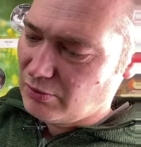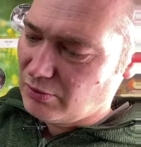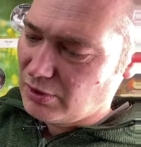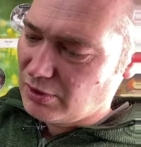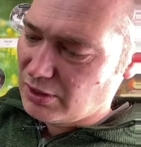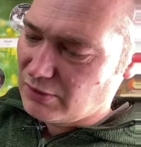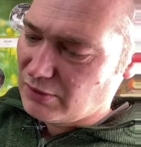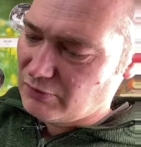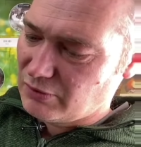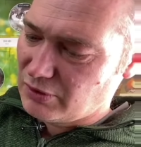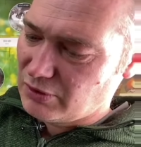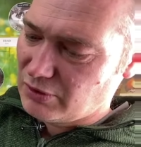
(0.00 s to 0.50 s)
we
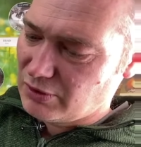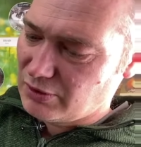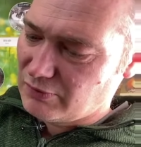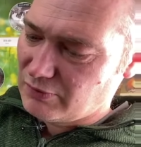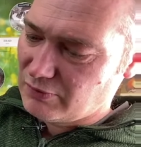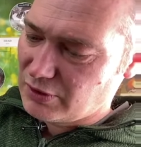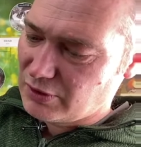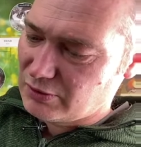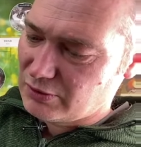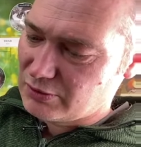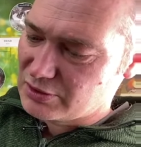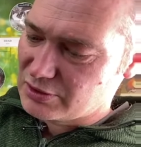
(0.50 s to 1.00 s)
have another
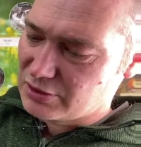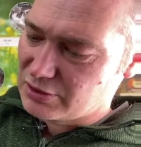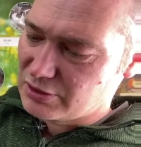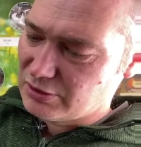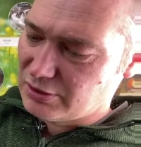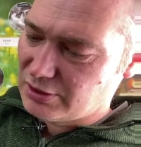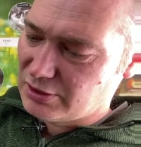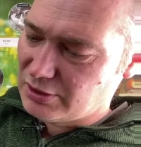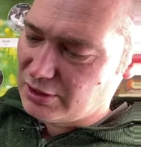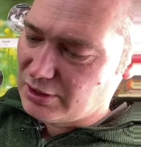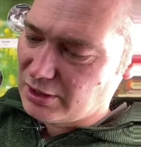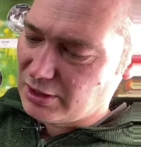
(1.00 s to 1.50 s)
vole
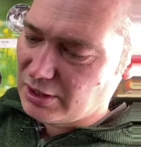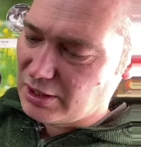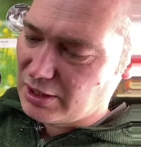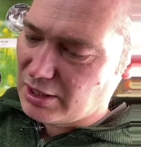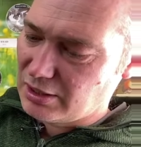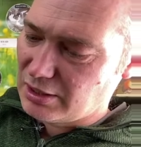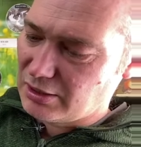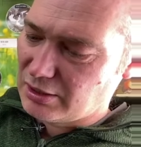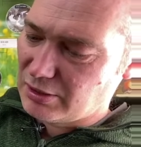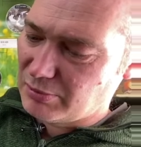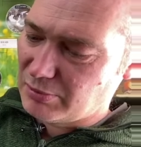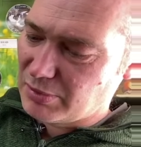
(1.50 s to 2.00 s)
skull, and
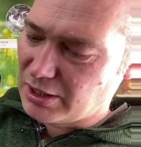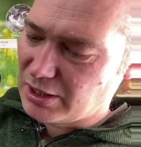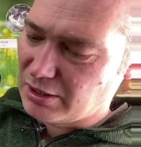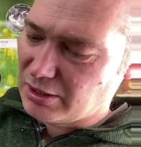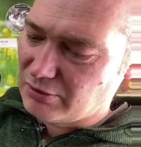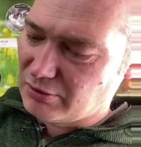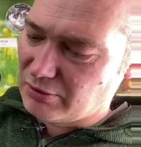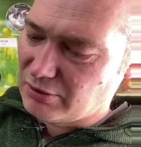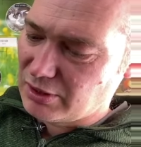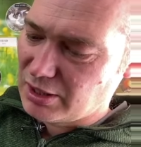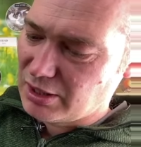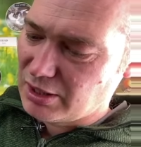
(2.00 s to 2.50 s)
again the
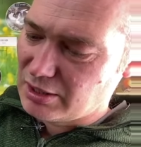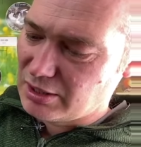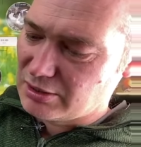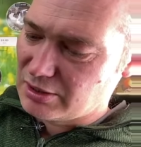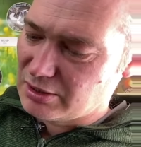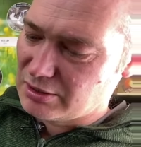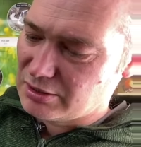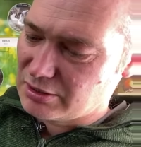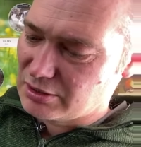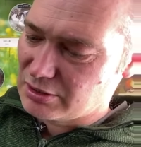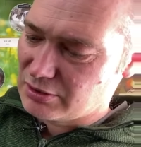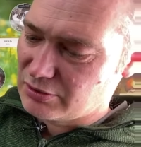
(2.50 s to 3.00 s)
back of the
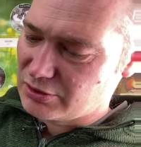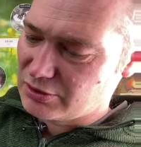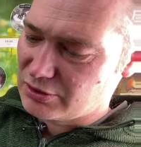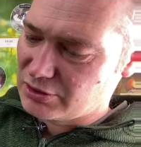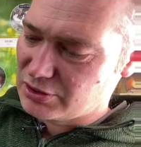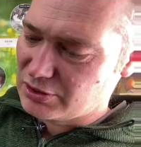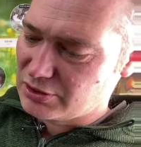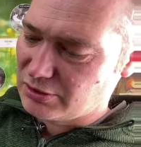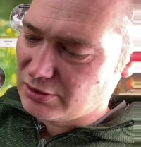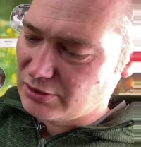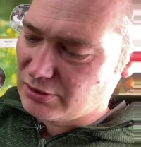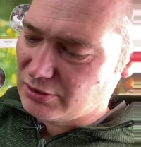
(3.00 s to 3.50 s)
head is
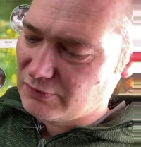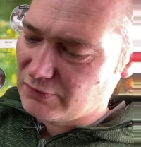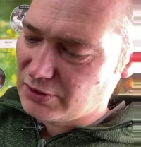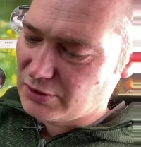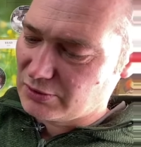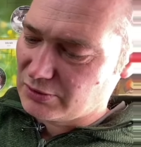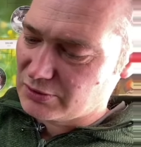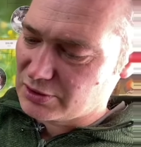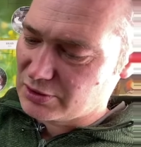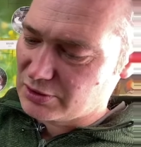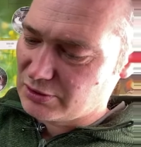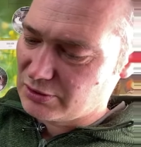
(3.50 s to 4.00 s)
crushed on the
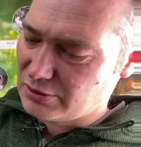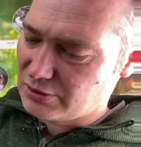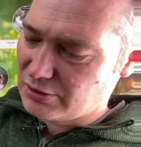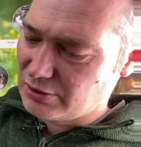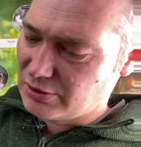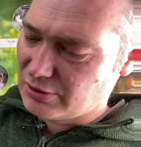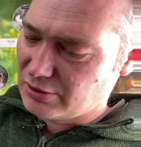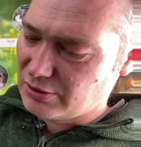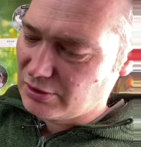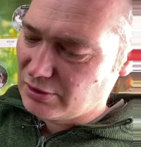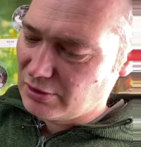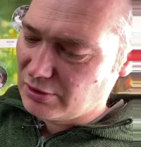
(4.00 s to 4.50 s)
vole
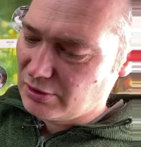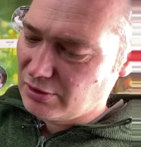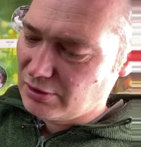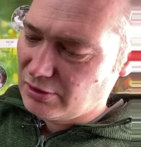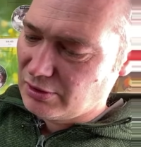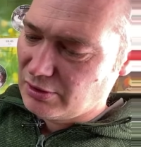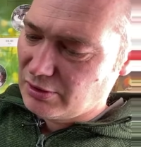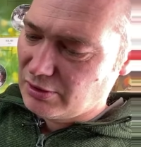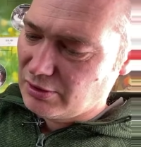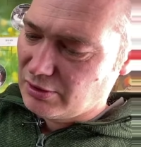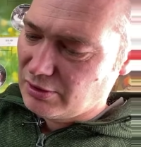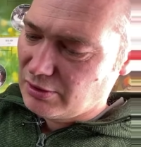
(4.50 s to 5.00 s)
skull.
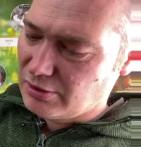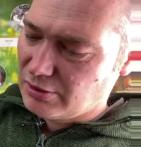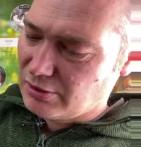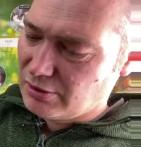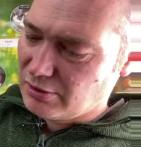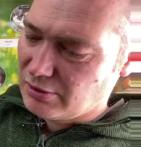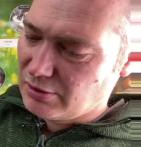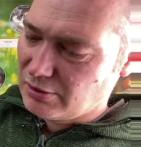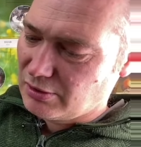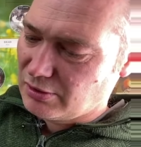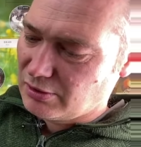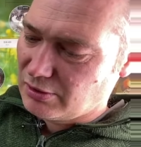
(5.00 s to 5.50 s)

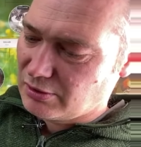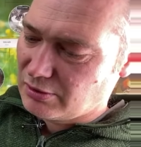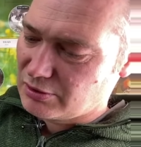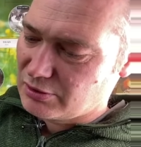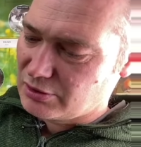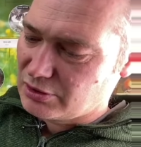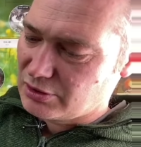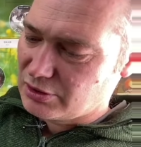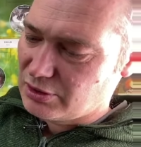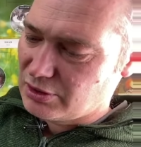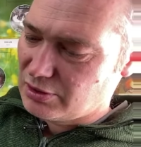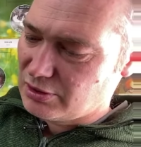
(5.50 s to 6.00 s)
I'll
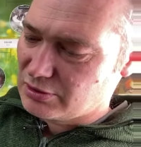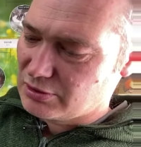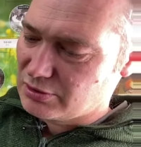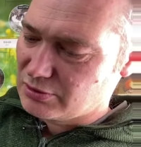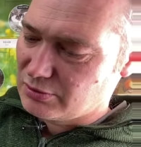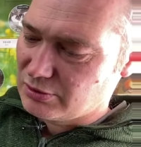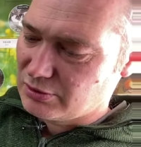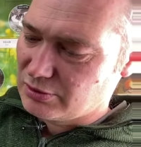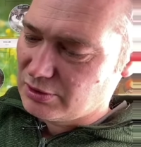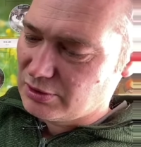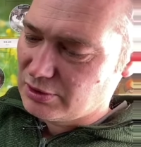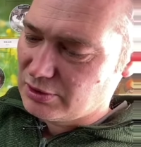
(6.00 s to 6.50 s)
show you
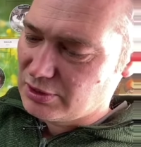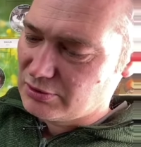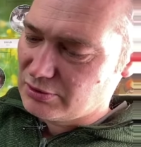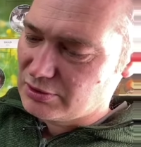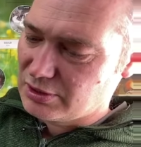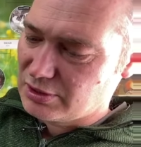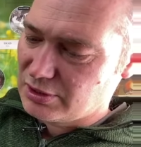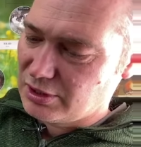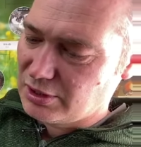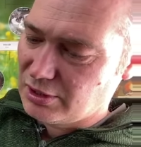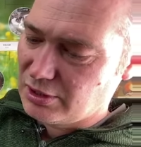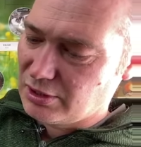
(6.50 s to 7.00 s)
this one
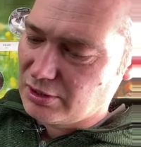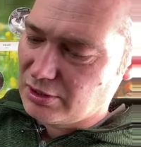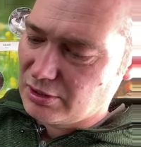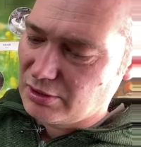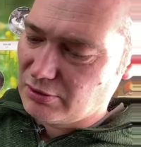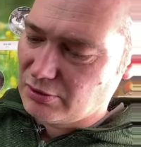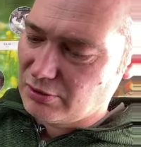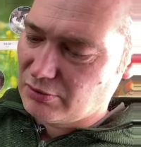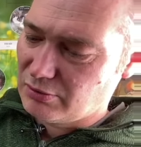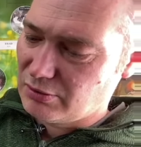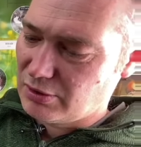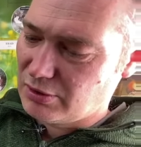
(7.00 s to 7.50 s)
closely.
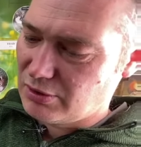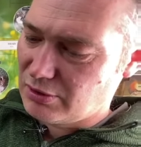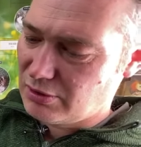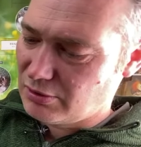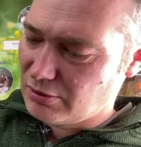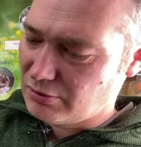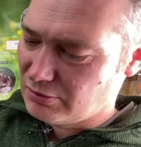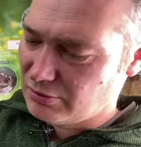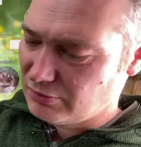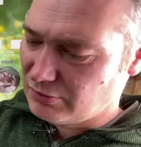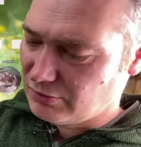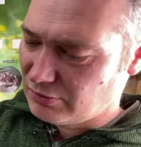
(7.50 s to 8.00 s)

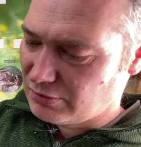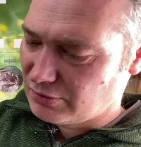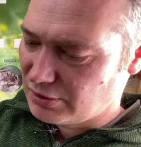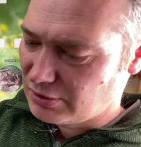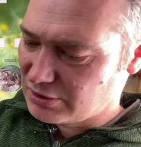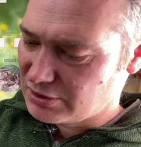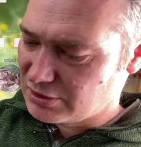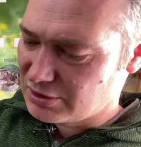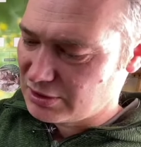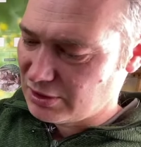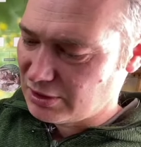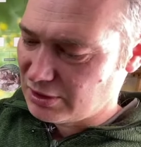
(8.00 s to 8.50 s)
Whoa,
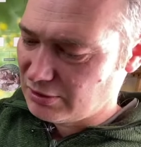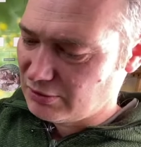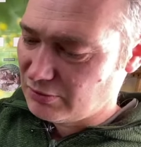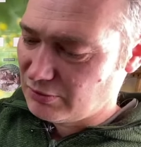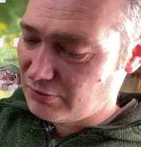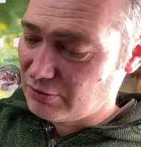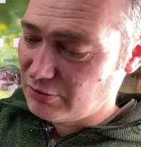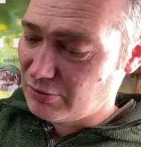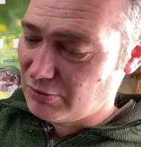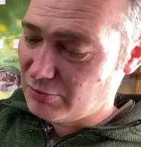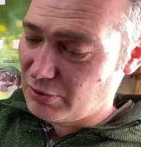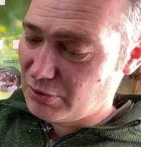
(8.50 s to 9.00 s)
lost it.
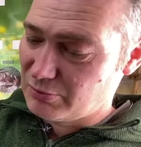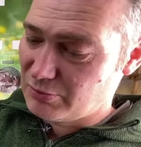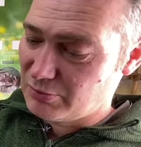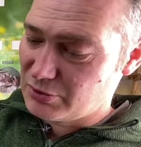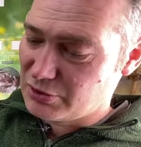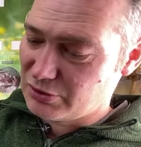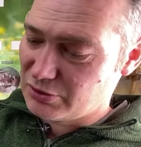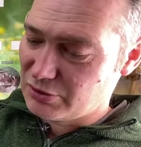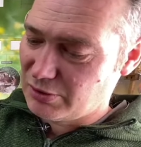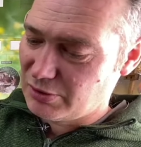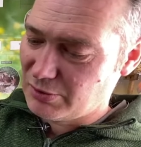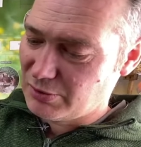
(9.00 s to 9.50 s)
We've got a
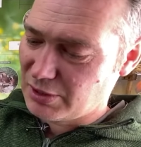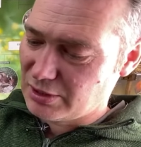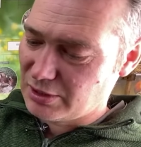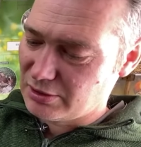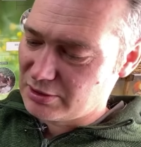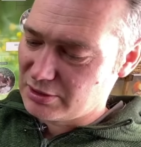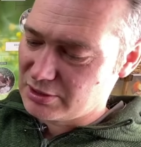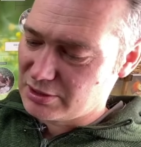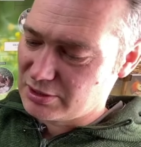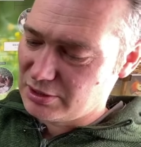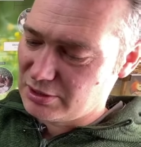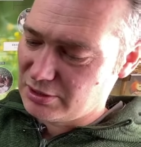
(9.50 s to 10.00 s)
bottom jaw in my
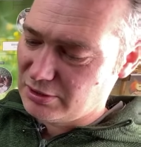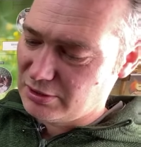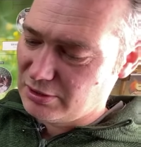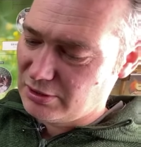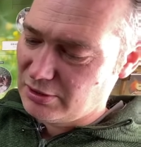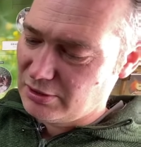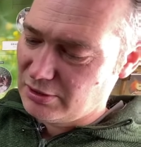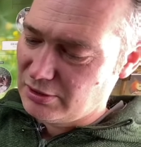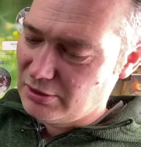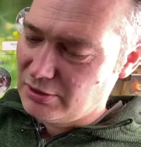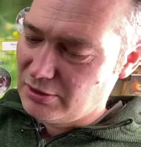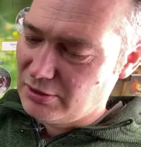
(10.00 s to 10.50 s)
hand still.
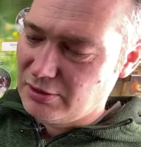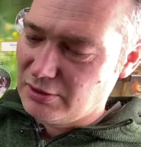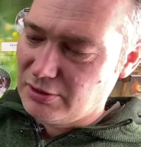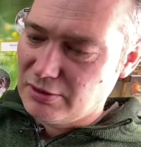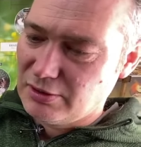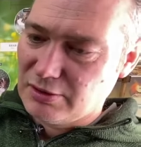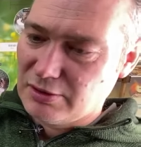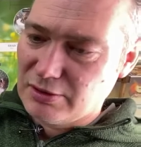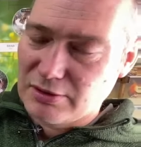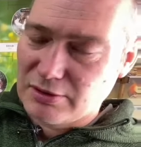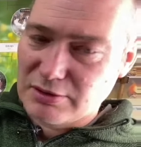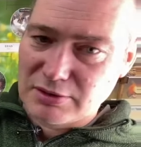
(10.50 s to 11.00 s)

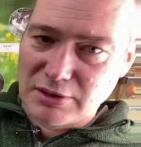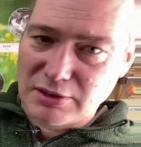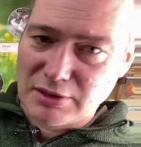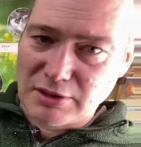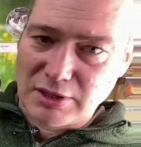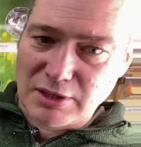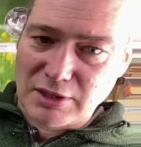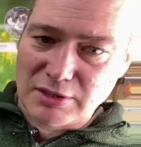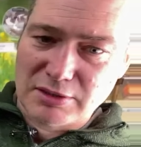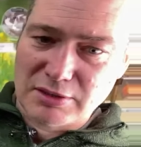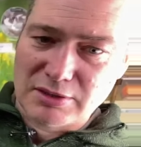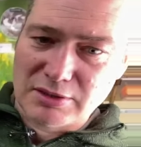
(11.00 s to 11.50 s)
So
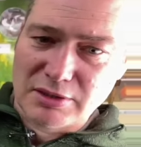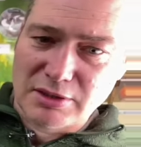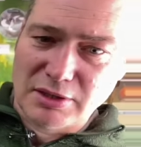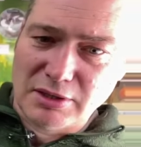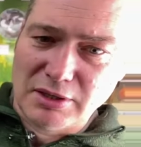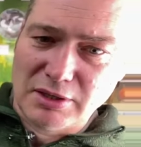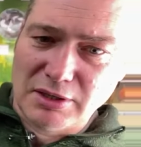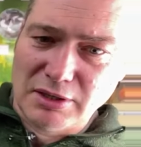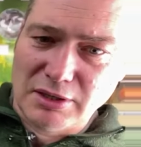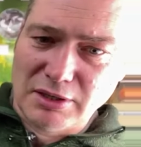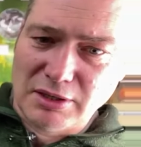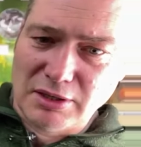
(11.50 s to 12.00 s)
that's
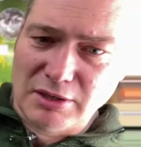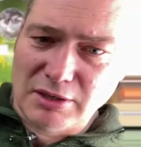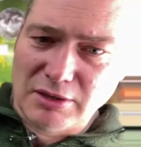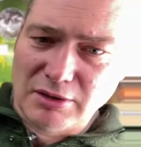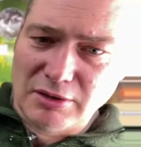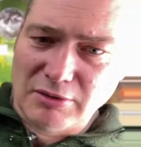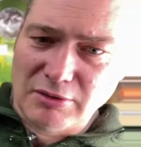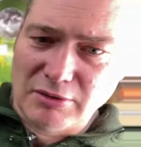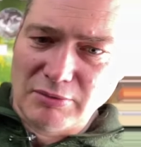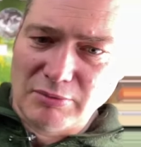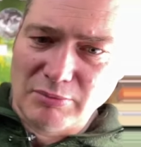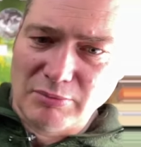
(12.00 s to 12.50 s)

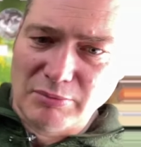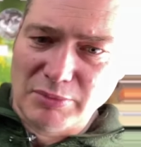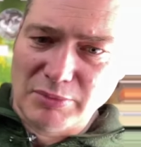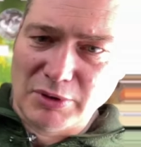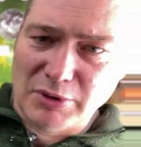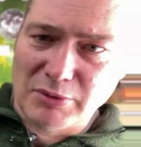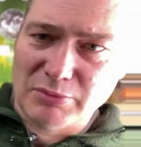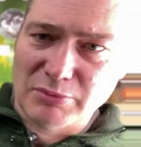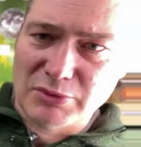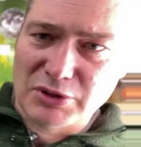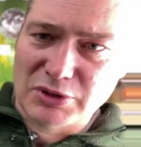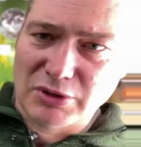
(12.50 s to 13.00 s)
the
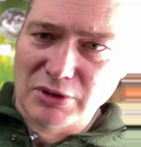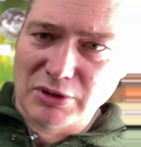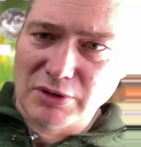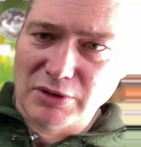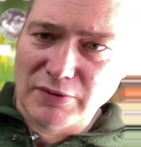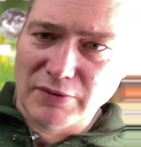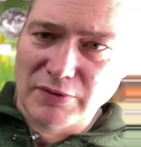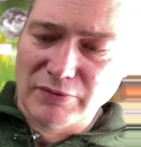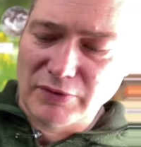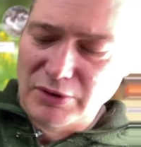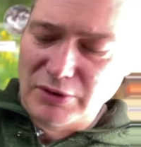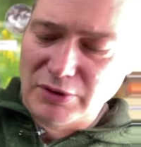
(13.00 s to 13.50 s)
bottom jaw
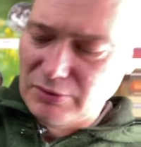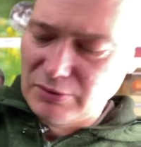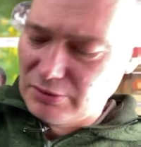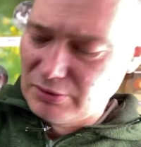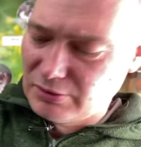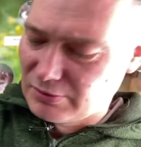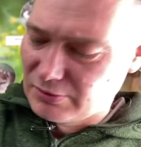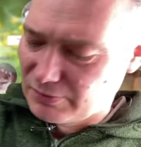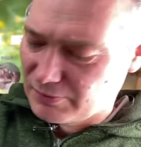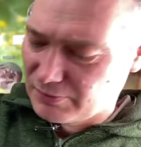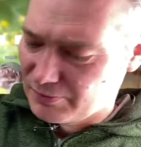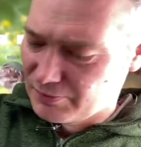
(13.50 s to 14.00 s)
of a
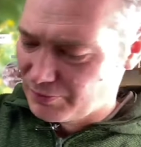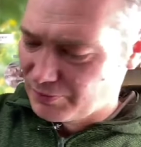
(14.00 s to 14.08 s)
vole.